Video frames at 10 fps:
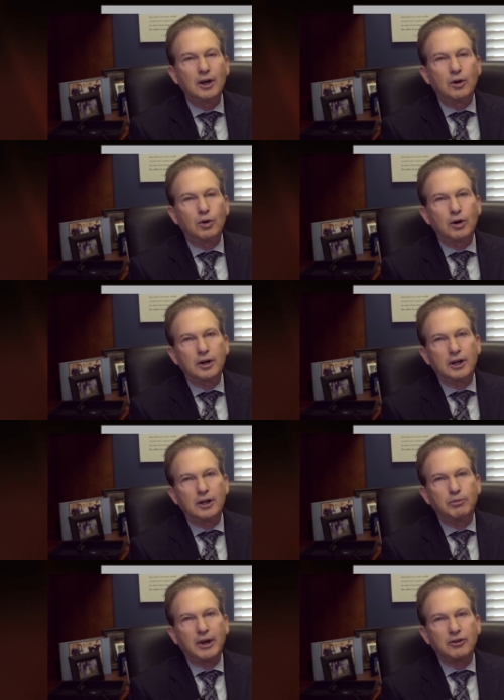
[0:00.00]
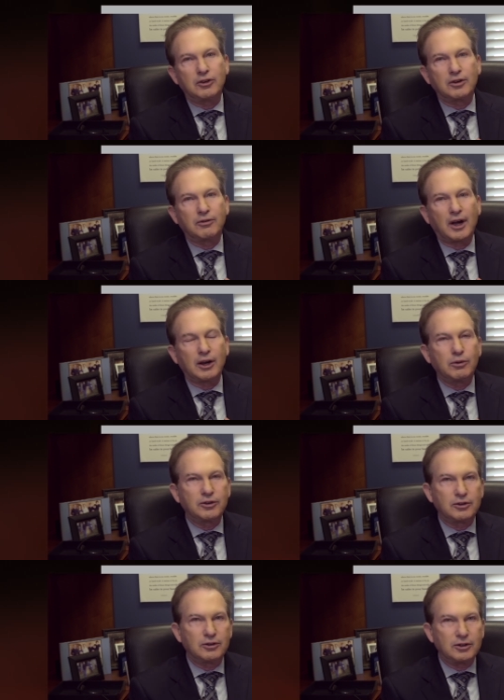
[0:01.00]
or in patients of high
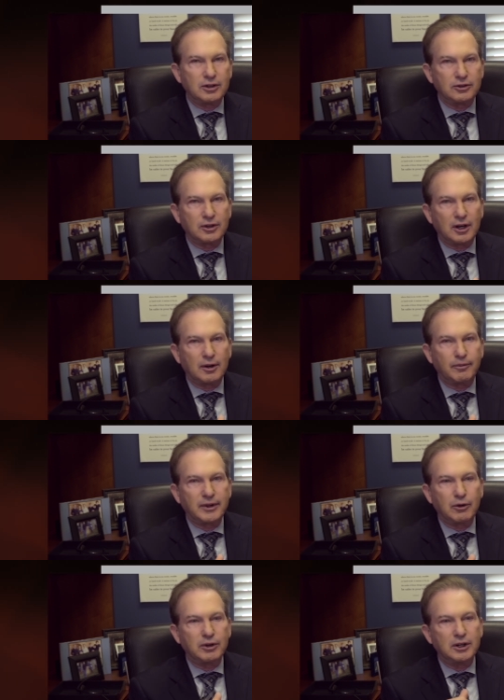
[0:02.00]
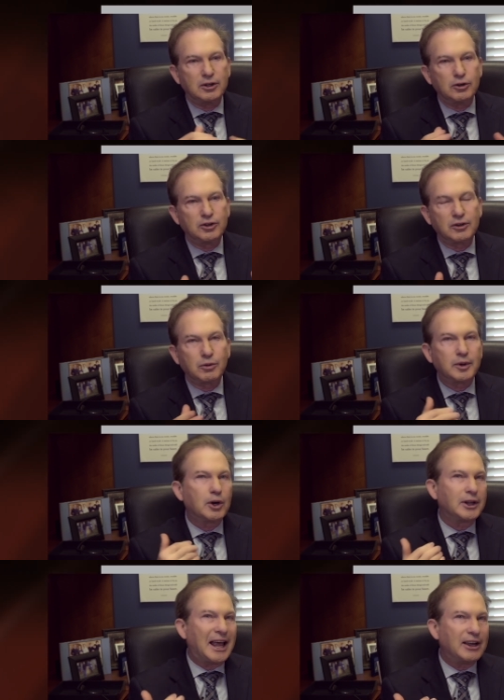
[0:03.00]
risk disease that we need to use as what we
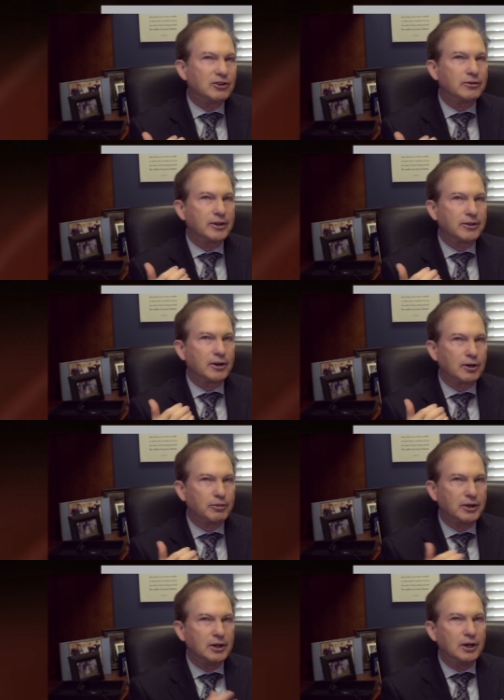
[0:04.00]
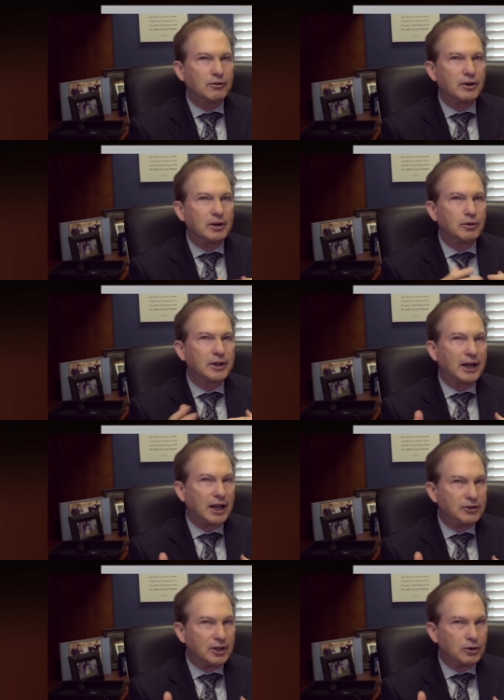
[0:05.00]
call adjuvant therapy for anywhere, like
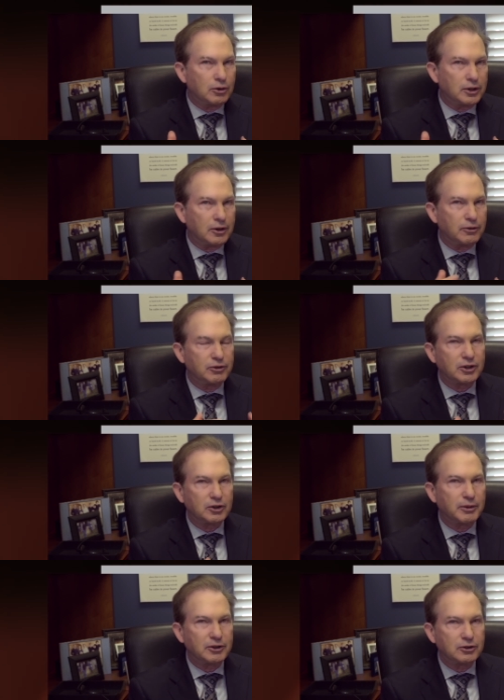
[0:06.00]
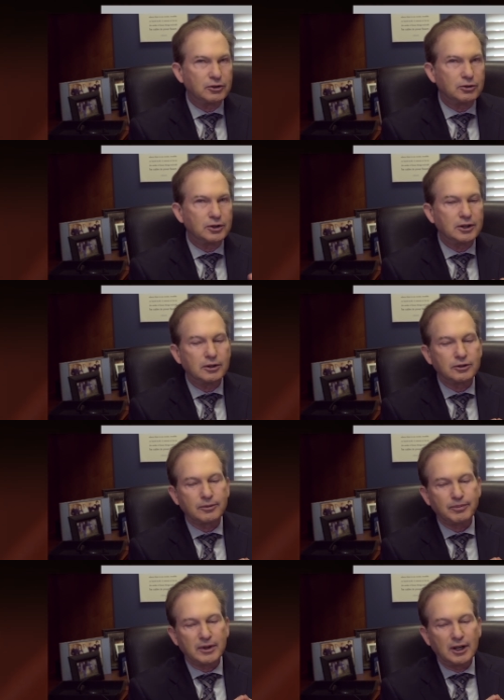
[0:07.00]
I said earlier, from 6 months to 2 years.
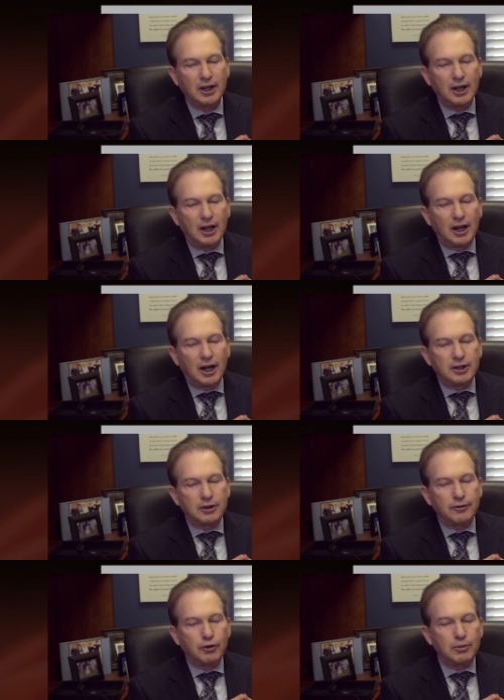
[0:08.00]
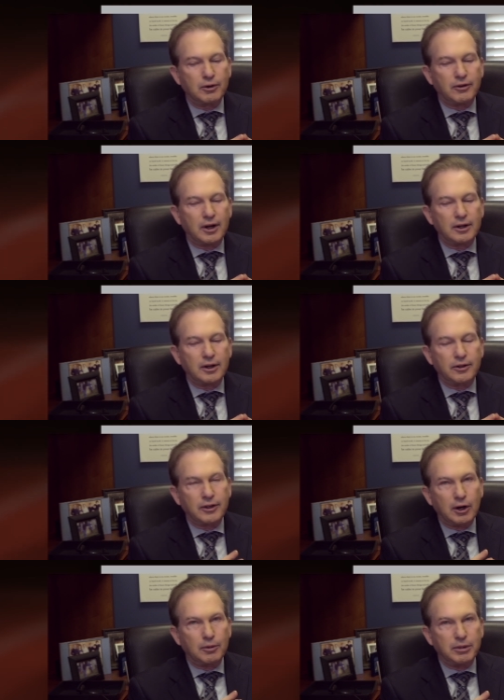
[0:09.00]
Another form of
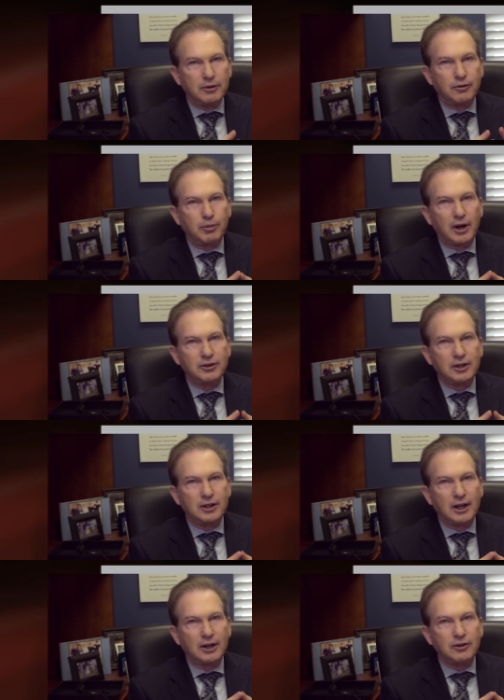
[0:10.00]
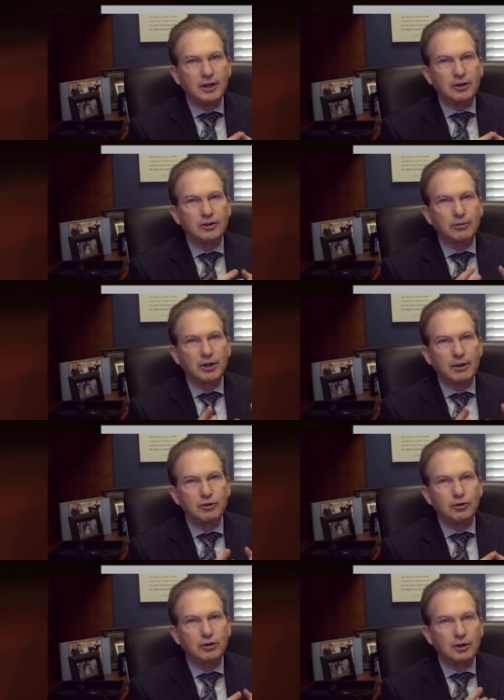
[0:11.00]
therapy for prostate cancer that is
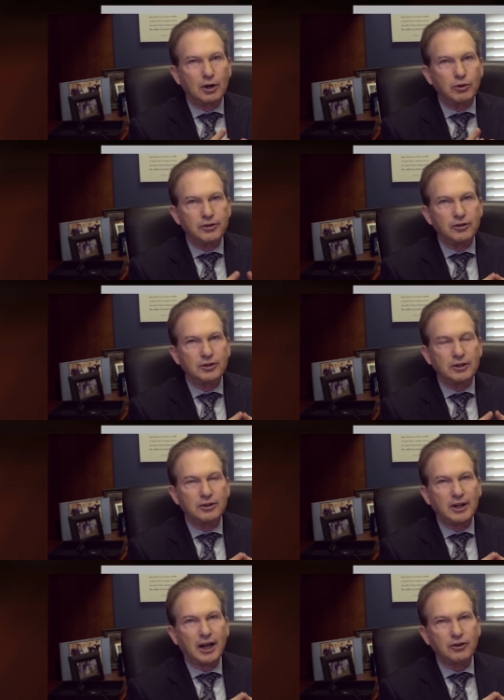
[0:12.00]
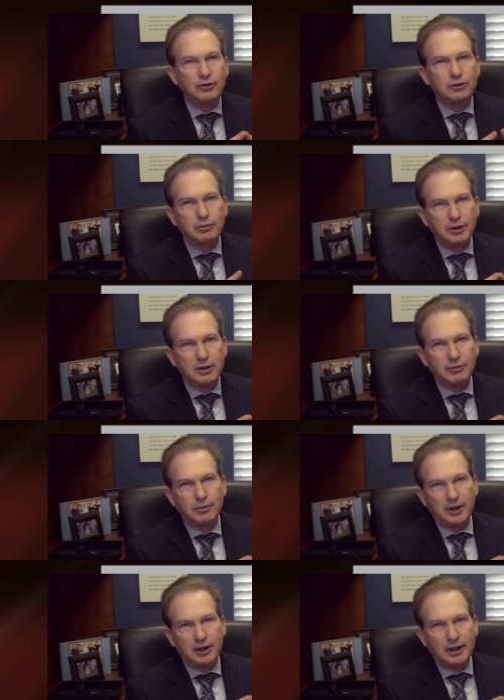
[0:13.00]
sometimes used along with the seeds is external beam
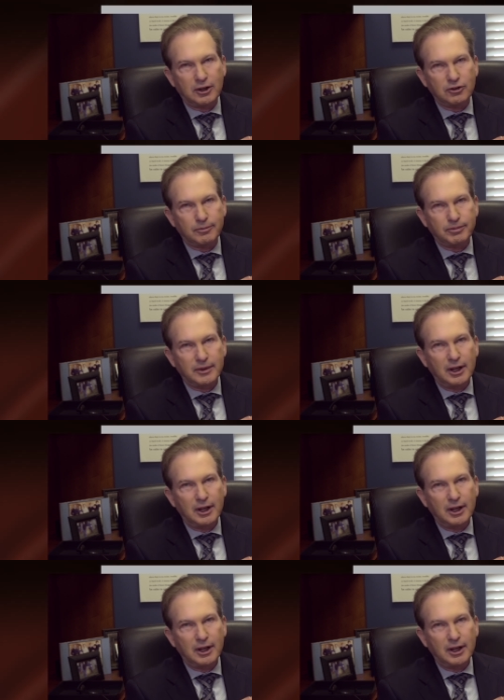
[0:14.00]
radiation.